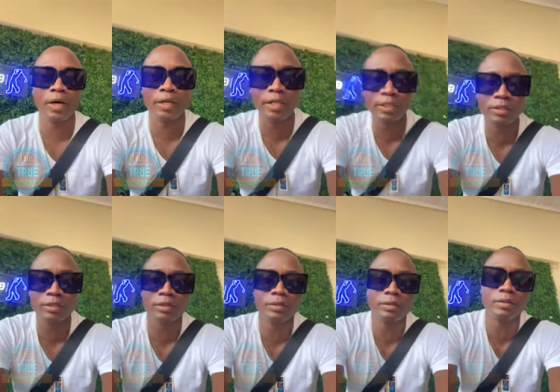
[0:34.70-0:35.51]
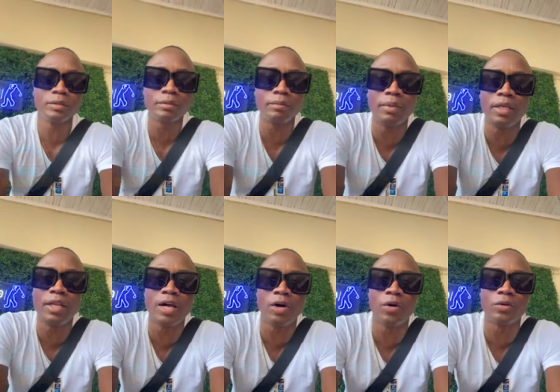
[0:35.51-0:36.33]
What is
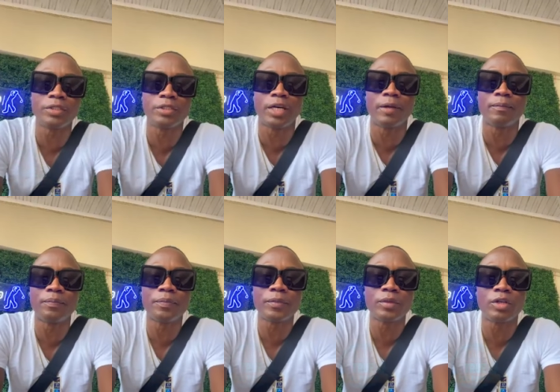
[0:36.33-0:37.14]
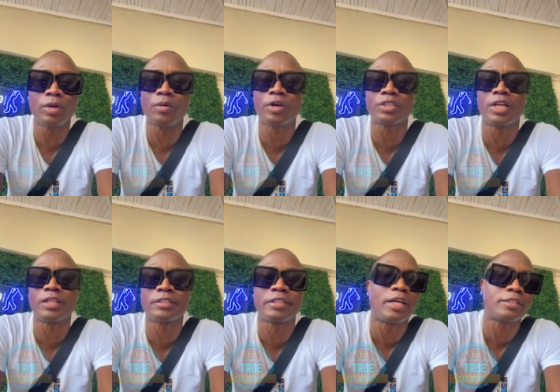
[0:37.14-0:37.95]
media houses and
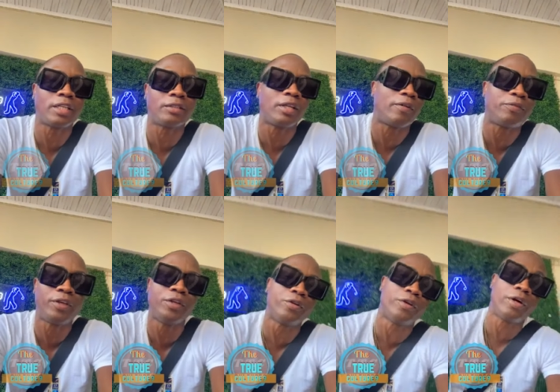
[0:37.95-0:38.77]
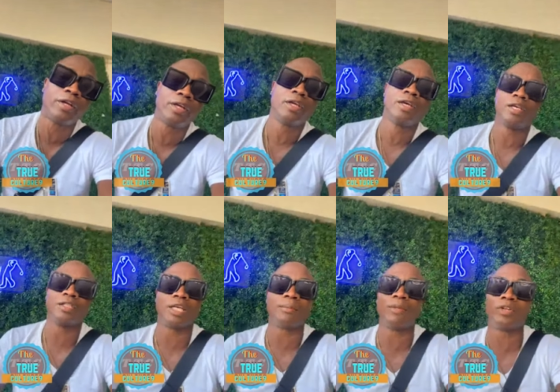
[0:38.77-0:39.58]
commercial slots are, are feeding them.
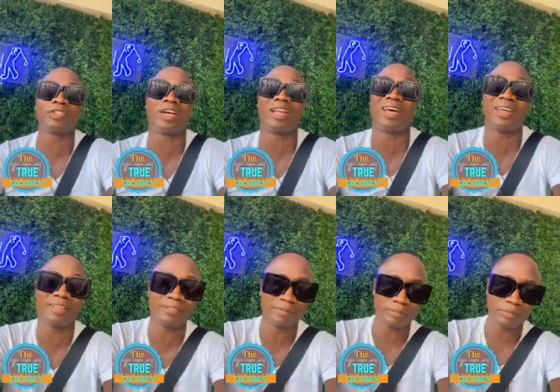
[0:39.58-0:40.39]
It's a bunch of lies.